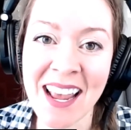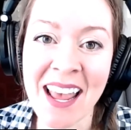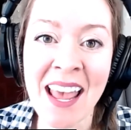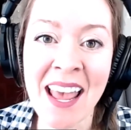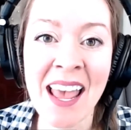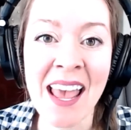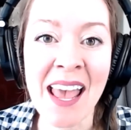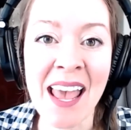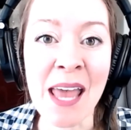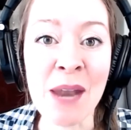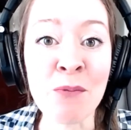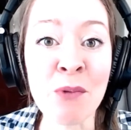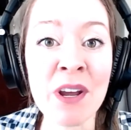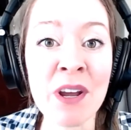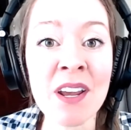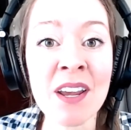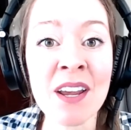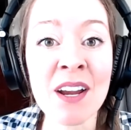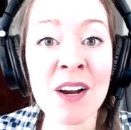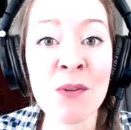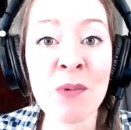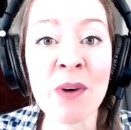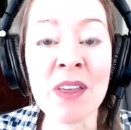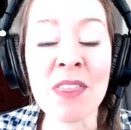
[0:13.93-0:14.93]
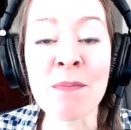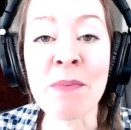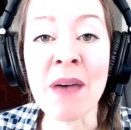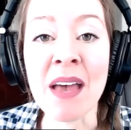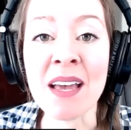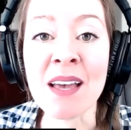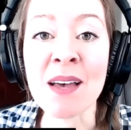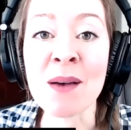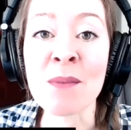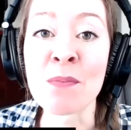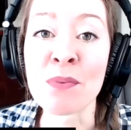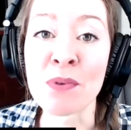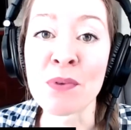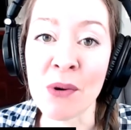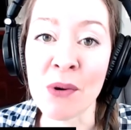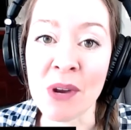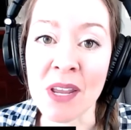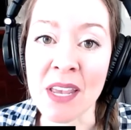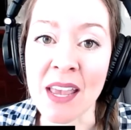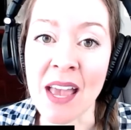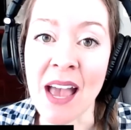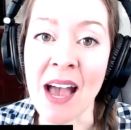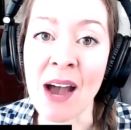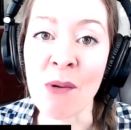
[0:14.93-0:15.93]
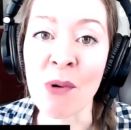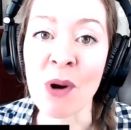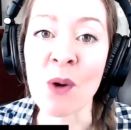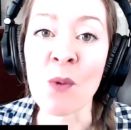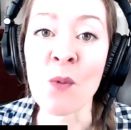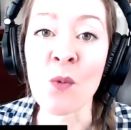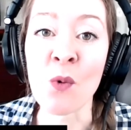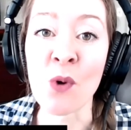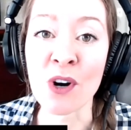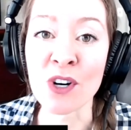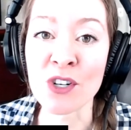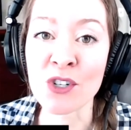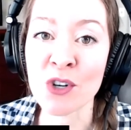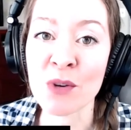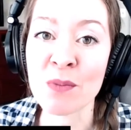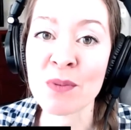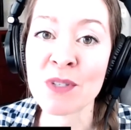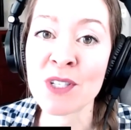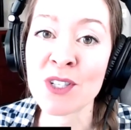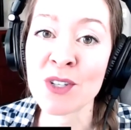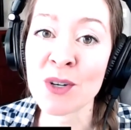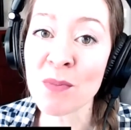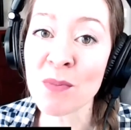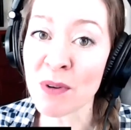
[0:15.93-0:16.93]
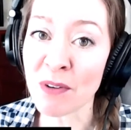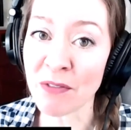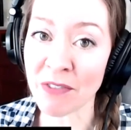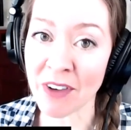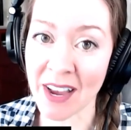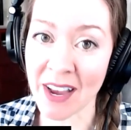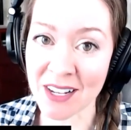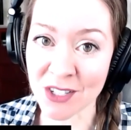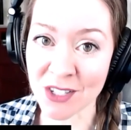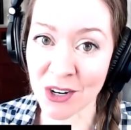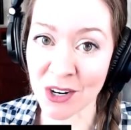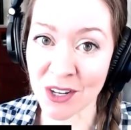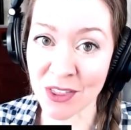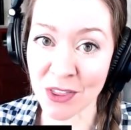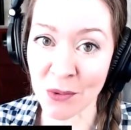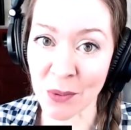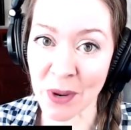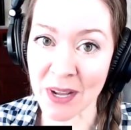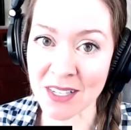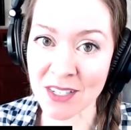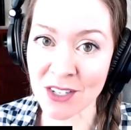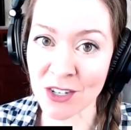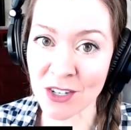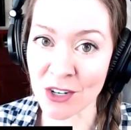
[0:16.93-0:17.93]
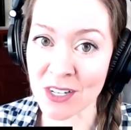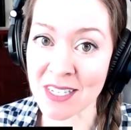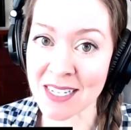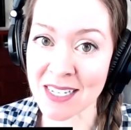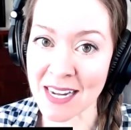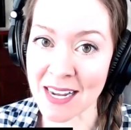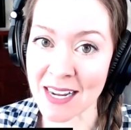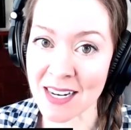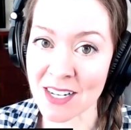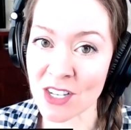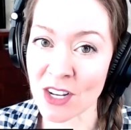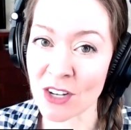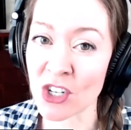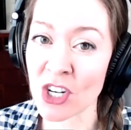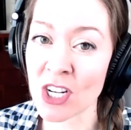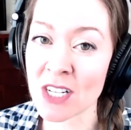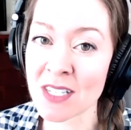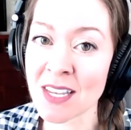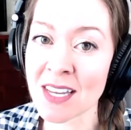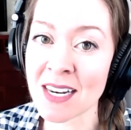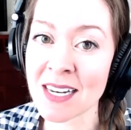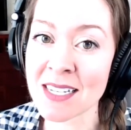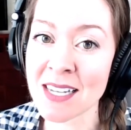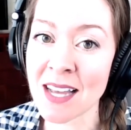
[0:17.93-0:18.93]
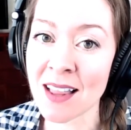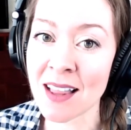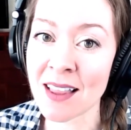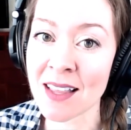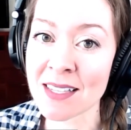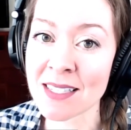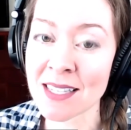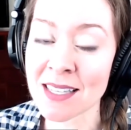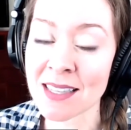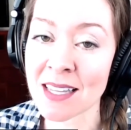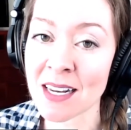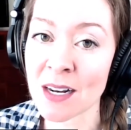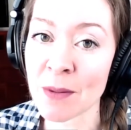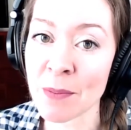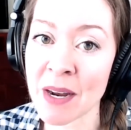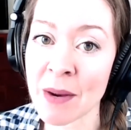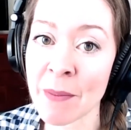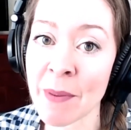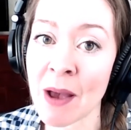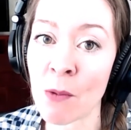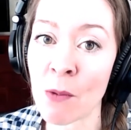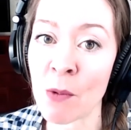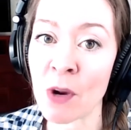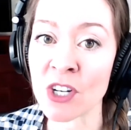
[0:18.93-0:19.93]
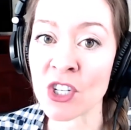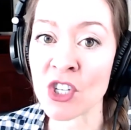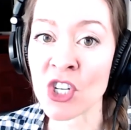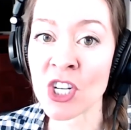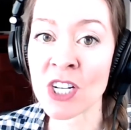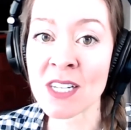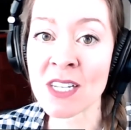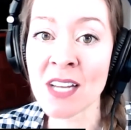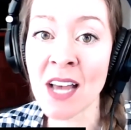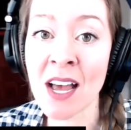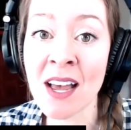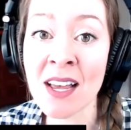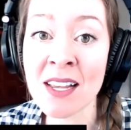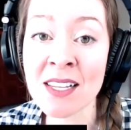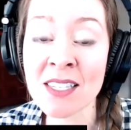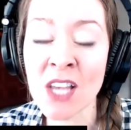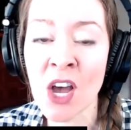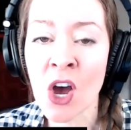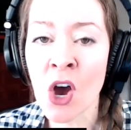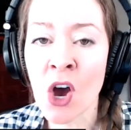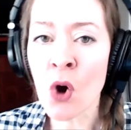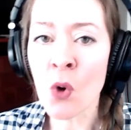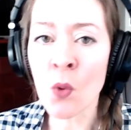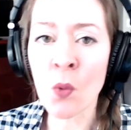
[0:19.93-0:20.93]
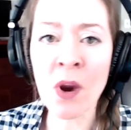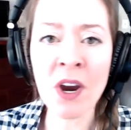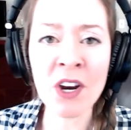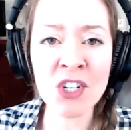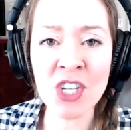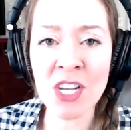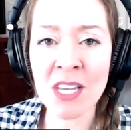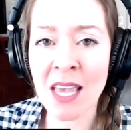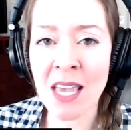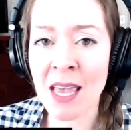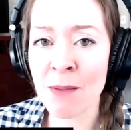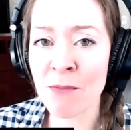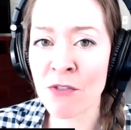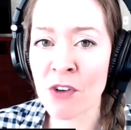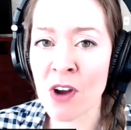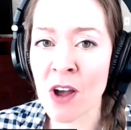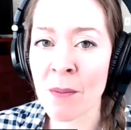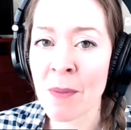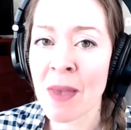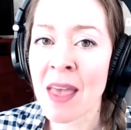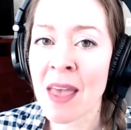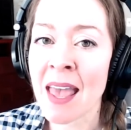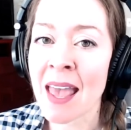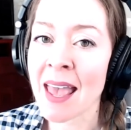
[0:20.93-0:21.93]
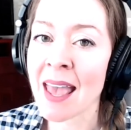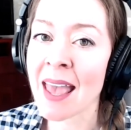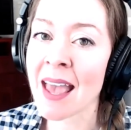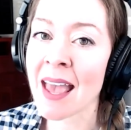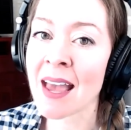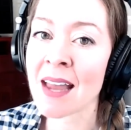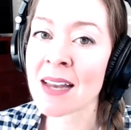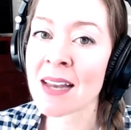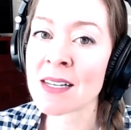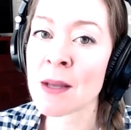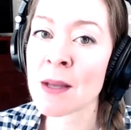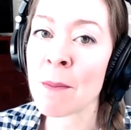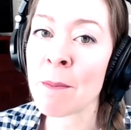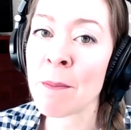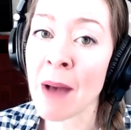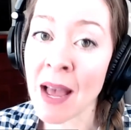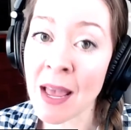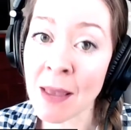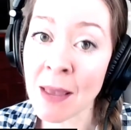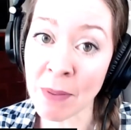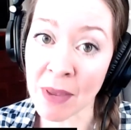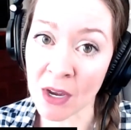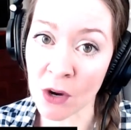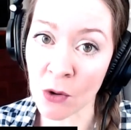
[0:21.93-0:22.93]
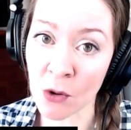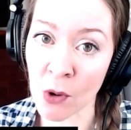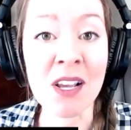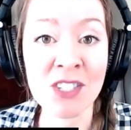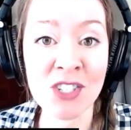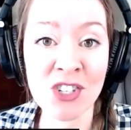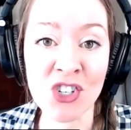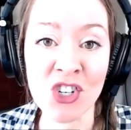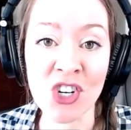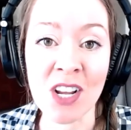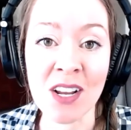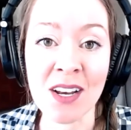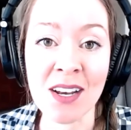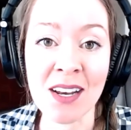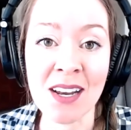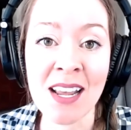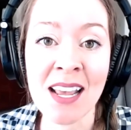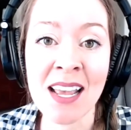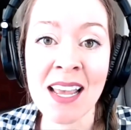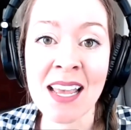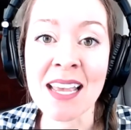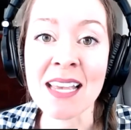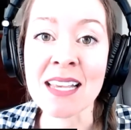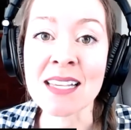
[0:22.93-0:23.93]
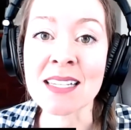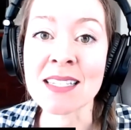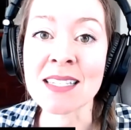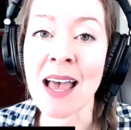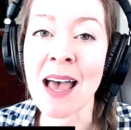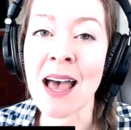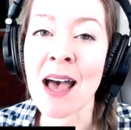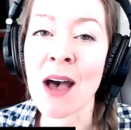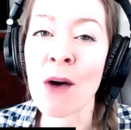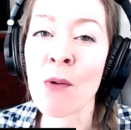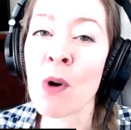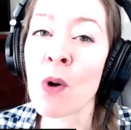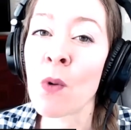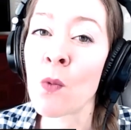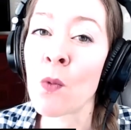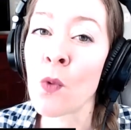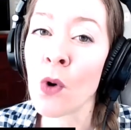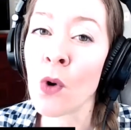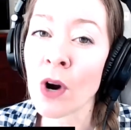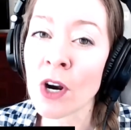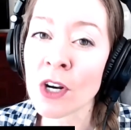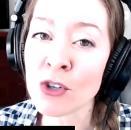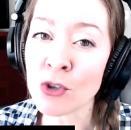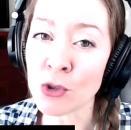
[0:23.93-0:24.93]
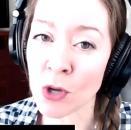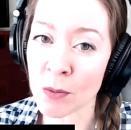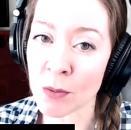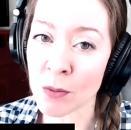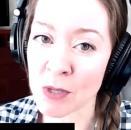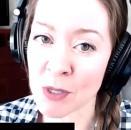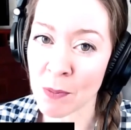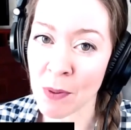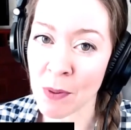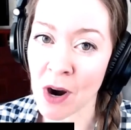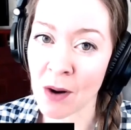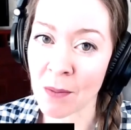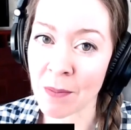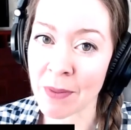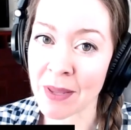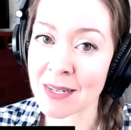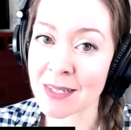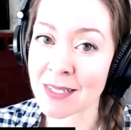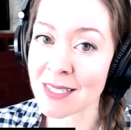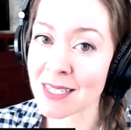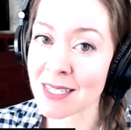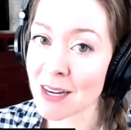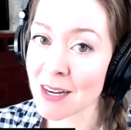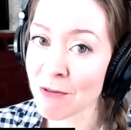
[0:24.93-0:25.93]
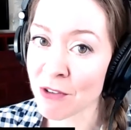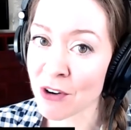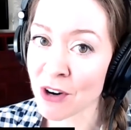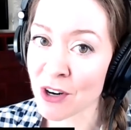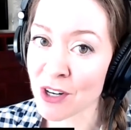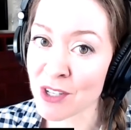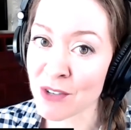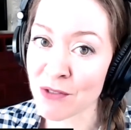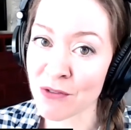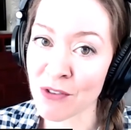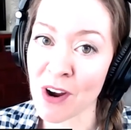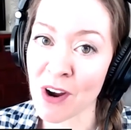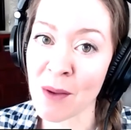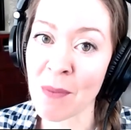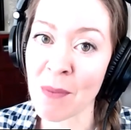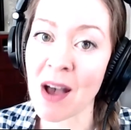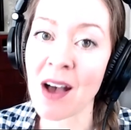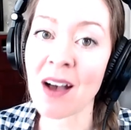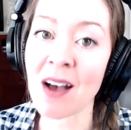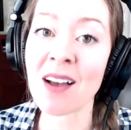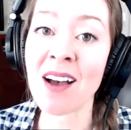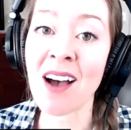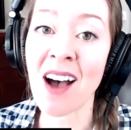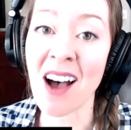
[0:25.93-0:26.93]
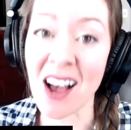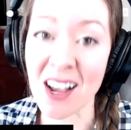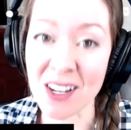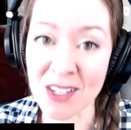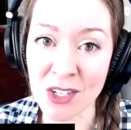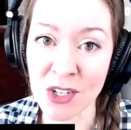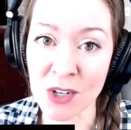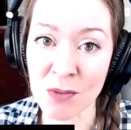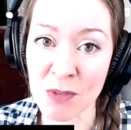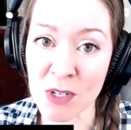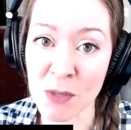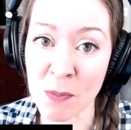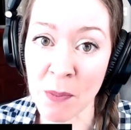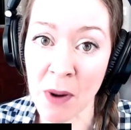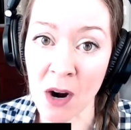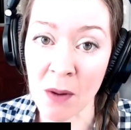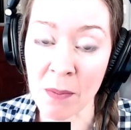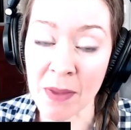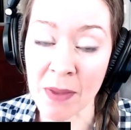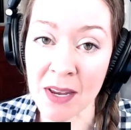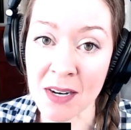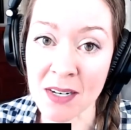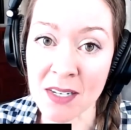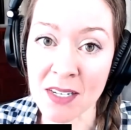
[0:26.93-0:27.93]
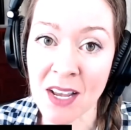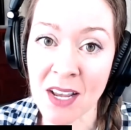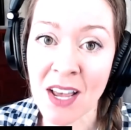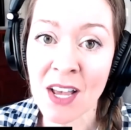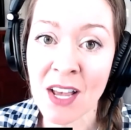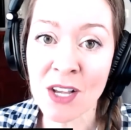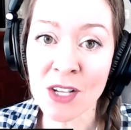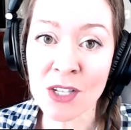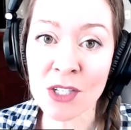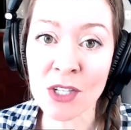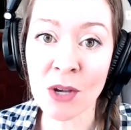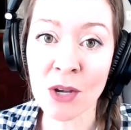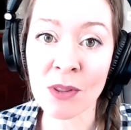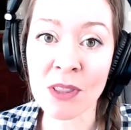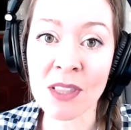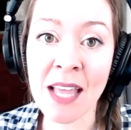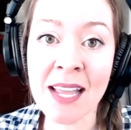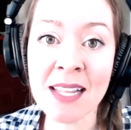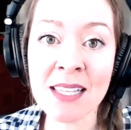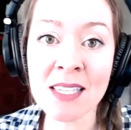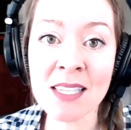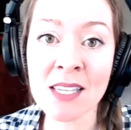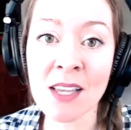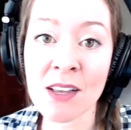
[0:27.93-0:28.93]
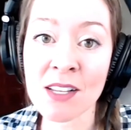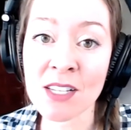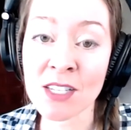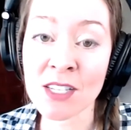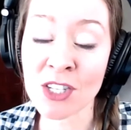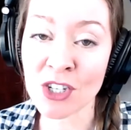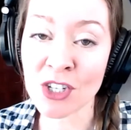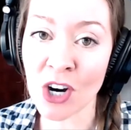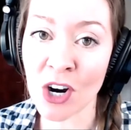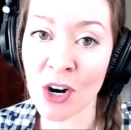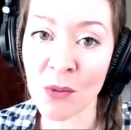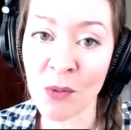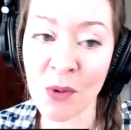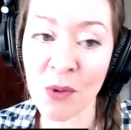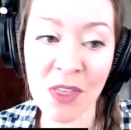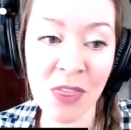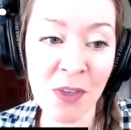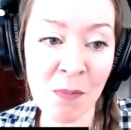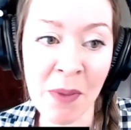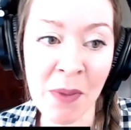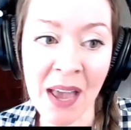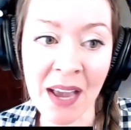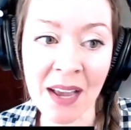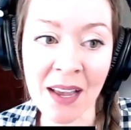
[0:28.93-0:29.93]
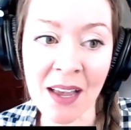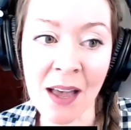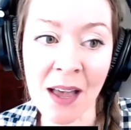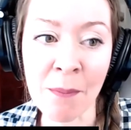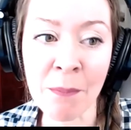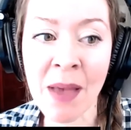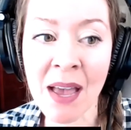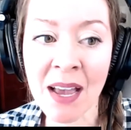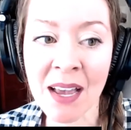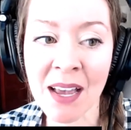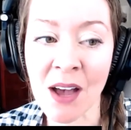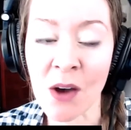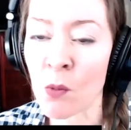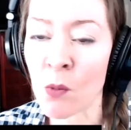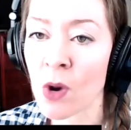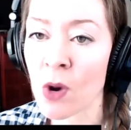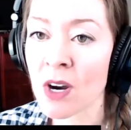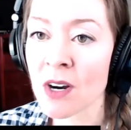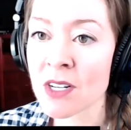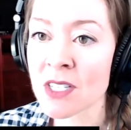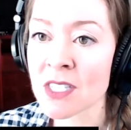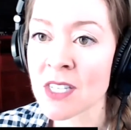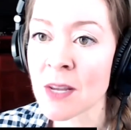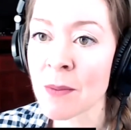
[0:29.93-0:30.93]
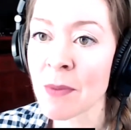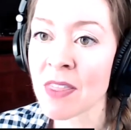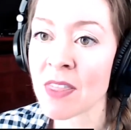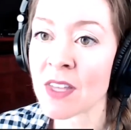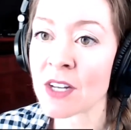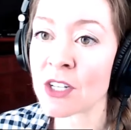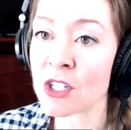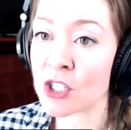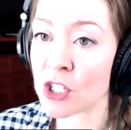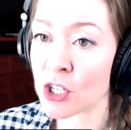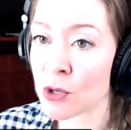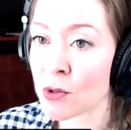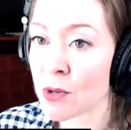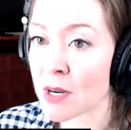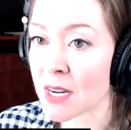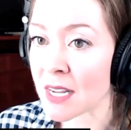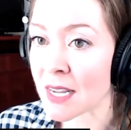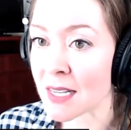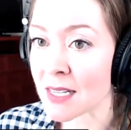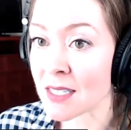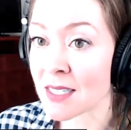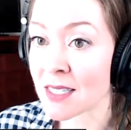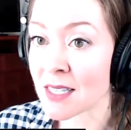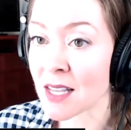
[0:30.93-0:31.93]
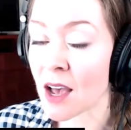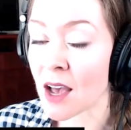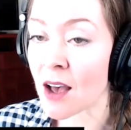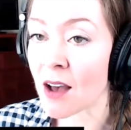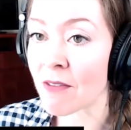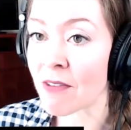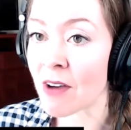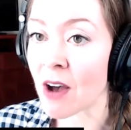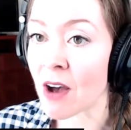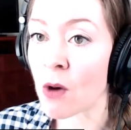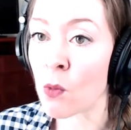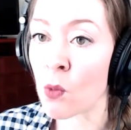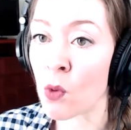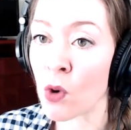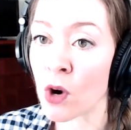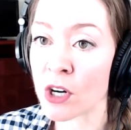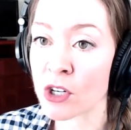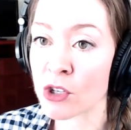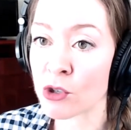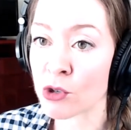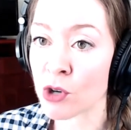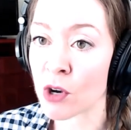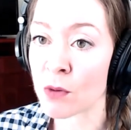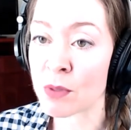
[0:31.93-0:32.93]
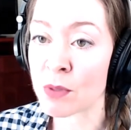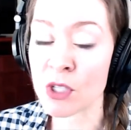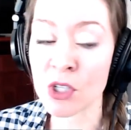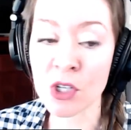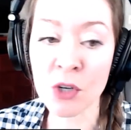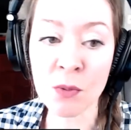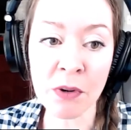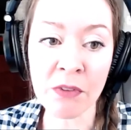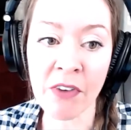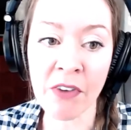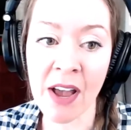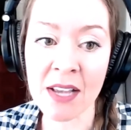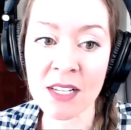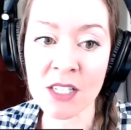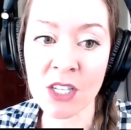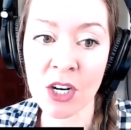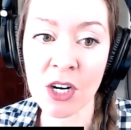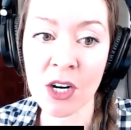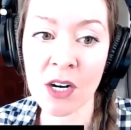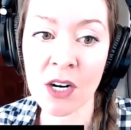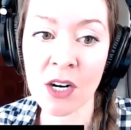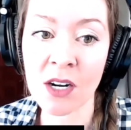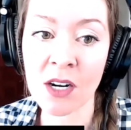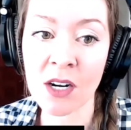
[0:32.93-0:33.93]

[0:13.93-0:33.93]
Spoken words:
And we're here with Becca Browdy, our wardrobe supervisor at the Western Stage. So she's going to tell us a little bit about what she does, where she came from, and my big question is how a wardrobe department differs from a costume department. So let's start with Becca. Becca, what are some of the duties of a wardrobe supervisor?